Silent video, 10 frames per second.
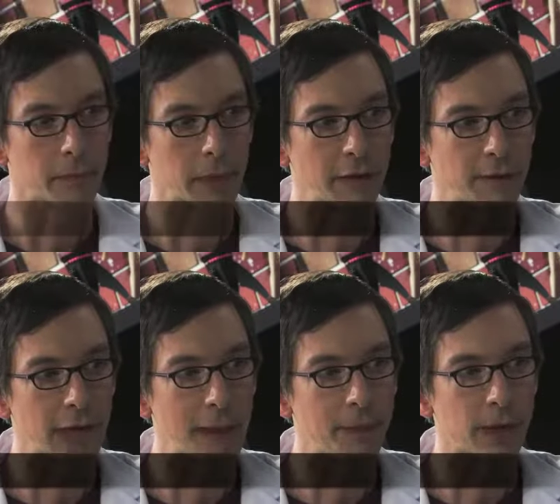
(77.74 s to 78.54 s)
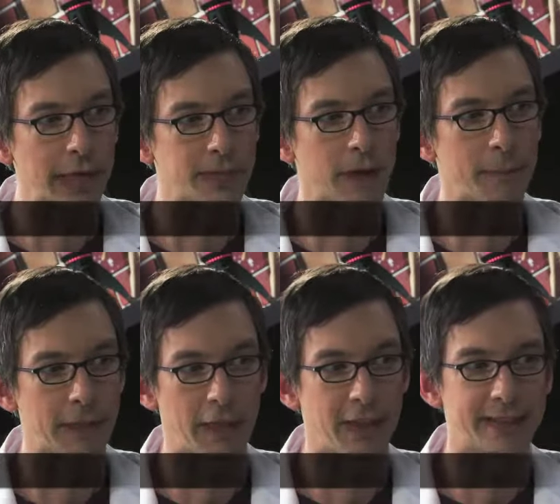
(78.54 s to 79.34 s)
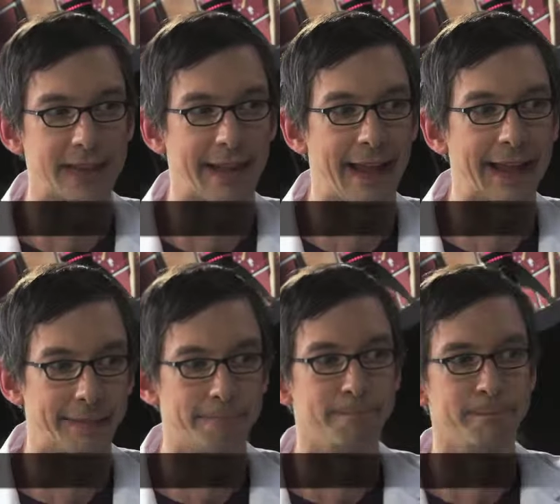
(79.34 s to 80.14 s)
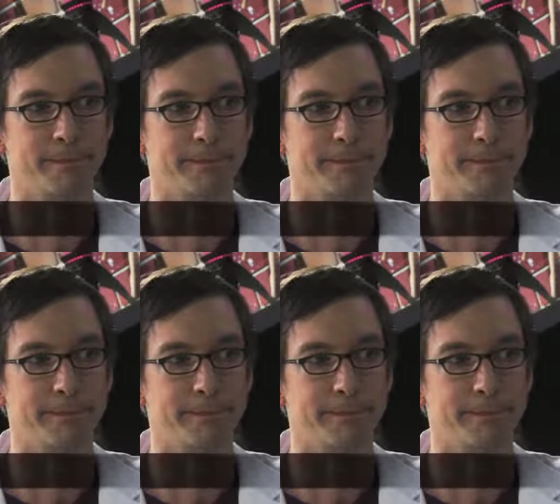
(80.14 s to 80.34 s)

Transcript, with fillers: But I feel happy when I talk about the things that I like. Now,